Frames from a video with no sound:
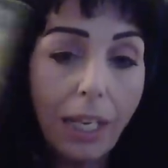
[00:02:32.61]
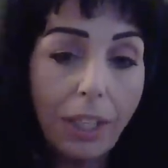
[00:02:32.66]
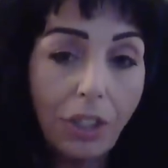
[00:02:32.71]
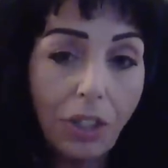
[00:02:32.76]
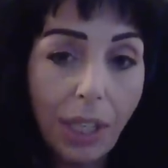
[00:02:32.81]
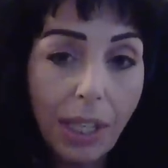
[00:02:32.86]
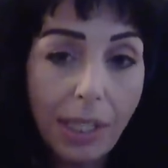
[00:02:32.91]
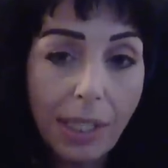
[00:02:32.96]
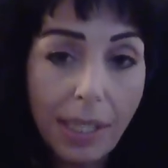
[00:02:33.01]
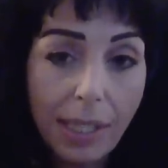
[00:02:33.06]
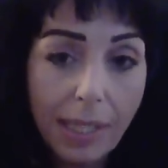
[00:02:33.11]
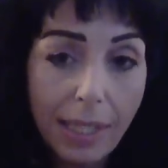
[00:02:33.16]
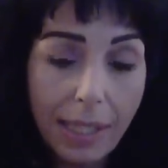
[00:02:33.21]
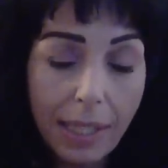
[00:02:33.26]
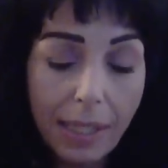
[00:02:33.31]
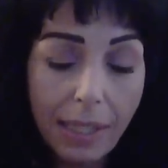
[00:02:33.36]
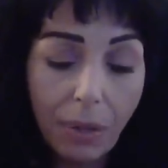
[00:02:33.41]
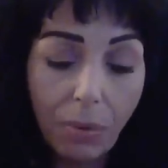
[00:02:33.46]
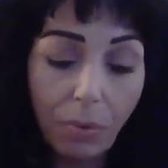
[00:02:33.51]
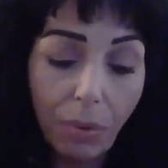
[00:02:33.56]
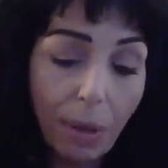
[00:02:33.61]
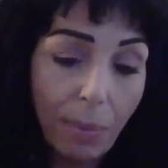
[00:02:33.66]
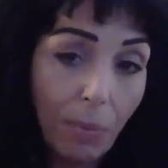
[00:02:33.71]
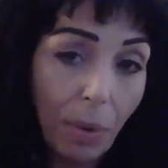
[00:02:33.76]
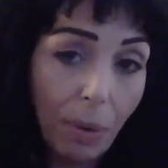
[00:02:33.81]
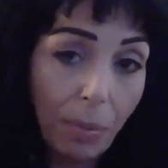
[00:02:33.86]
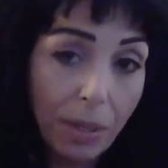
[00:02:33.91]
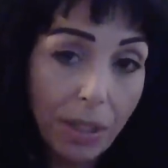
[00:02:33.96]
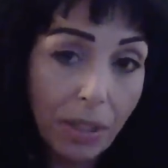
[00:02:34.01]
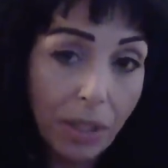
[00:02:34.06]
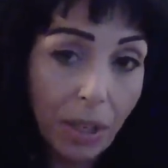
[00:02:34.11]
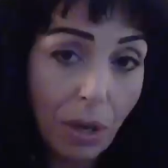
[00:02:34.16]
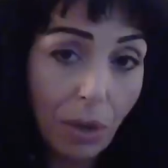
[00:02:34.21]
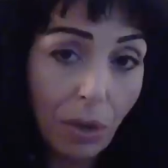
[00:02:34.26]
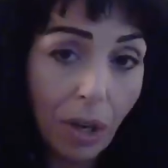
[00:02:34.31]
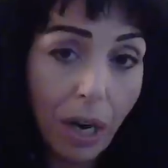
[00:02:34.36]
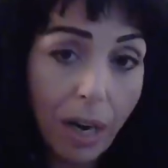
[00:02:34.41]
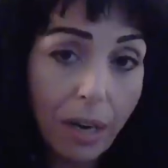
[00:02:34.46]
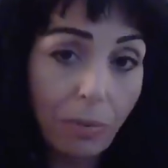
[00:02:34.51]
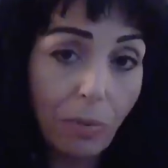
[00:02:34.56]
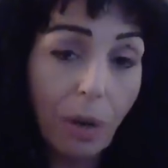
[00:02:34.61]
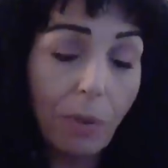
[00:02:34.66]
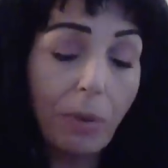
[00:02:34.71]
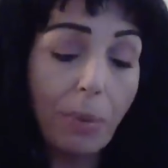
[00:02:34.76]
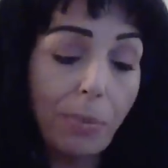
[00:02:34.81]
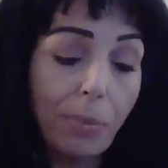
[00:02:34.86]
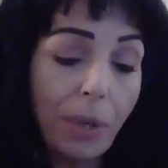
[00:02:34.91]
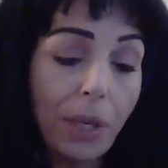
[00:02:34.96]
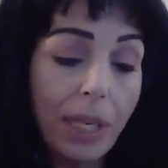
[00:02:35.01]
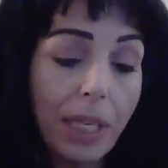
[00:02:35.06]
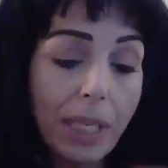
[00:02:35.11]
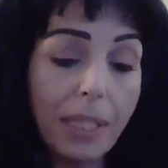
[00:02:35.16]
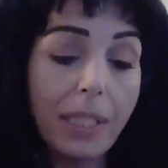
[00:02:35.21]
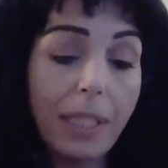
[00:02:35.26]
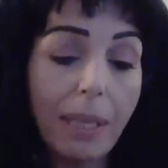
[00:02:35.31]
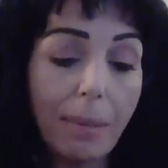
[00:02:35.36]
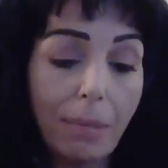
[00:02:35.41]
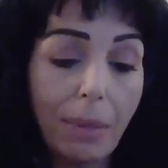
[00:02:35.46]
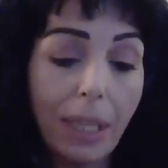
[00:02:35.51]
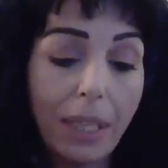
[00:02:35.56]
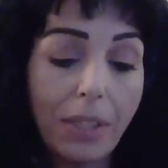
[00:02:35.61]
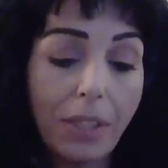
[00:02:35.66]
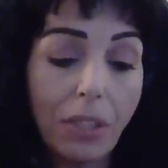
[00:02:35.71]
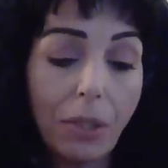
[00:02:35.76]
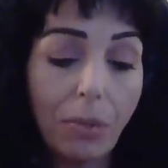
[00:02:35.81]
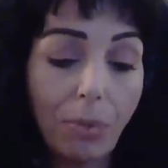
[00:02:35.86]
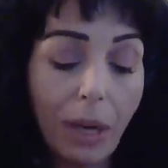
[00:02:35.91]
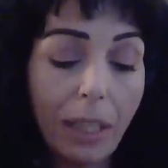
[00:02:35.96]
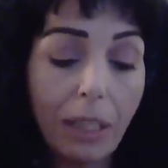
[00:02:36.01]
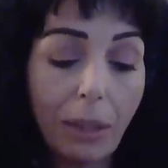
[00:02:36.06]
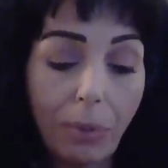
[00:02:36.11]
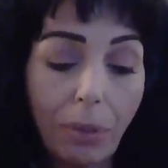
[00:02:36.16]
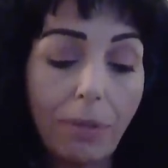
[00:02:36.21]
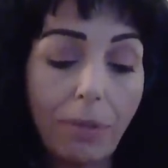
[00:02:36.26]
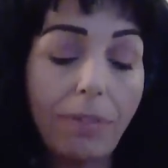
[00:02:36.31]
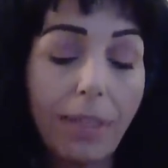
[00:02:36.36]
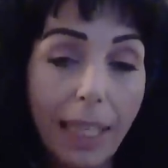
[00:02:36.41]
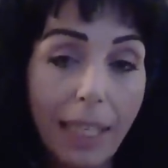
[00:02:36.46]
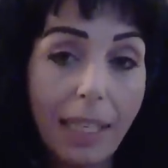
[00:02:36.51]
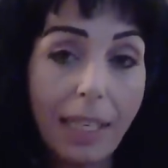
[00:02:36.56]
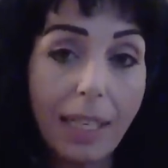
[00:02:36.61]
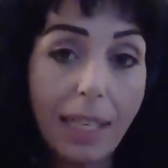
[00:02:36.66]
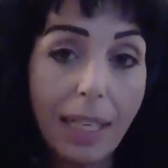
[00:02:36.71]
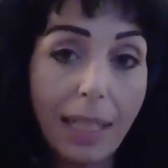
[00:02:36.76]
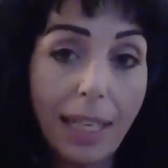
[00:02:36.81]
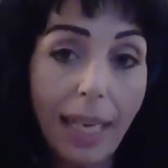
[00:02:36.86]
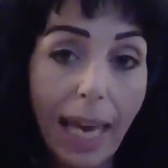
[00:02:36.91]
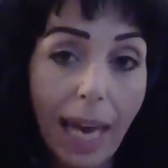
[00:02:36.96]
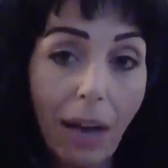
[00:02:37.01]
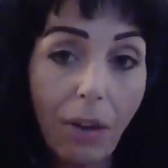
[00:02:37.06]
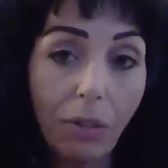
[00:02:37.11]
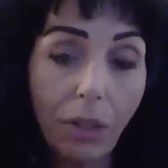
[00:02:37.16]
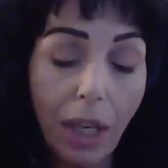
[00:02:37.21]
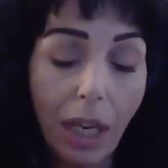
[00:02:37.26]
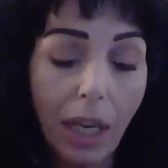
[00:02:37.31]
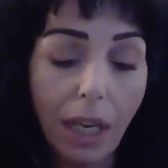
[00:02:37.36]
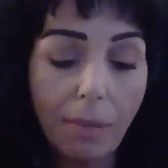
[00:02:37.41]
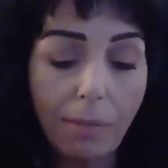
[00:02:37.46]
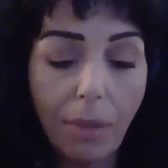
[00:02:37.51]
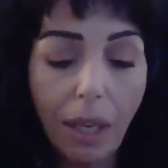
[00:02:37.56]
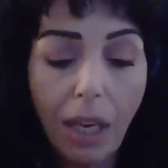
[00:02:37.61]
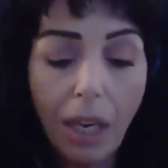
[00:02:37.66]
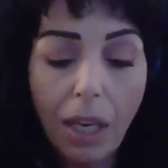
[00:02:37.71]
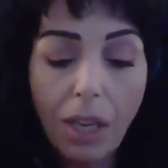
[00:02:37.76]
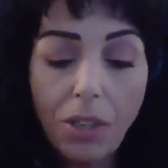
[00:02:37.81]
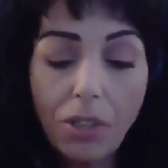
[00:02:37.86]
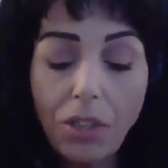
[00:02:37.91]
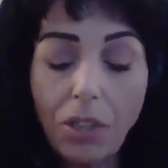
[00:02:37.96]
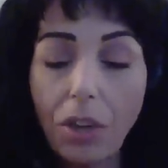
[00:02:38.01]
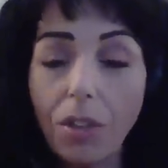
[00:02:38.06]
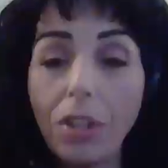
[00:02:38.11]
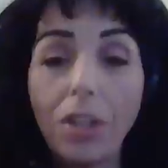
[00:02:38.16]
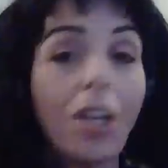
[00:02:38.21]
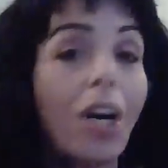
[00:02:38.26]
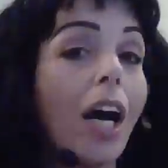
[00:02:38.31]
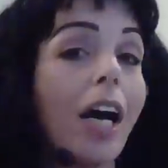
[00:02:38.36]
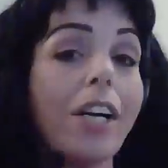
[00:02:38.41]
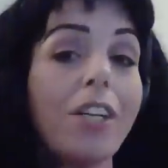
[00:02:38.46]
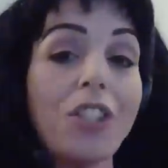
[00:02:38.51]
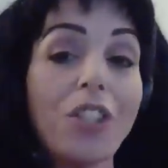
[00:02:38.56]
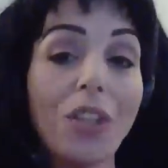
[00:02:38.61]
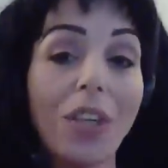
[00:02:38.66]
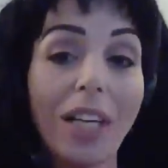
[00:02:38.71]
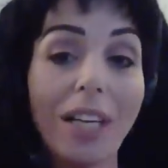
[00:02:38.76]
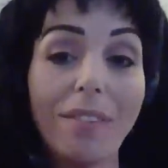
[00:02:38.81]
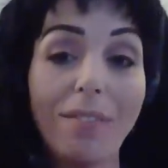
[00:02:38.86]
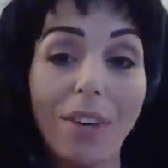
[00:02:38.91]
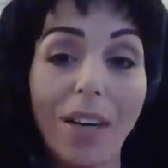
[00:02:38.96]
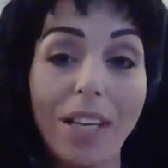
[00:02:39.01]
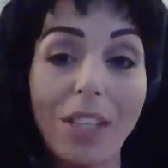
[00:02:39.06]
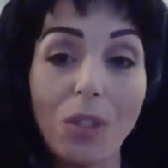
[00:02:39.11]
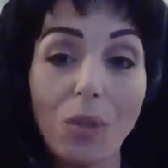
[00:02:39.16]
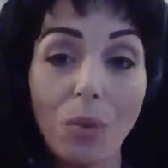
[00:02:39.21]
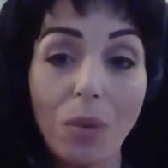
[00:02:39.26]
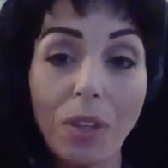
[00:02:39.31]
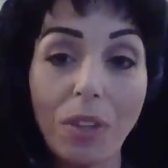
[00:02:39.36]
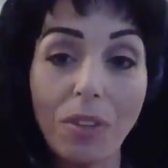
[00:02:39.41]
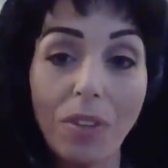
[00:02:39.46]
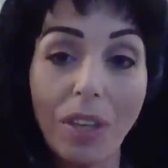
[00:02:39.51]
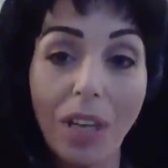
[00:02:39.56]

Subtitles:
Justice is the reap what we sow card. What we put into something is directly reflected in the outcome. So the cautionary advice with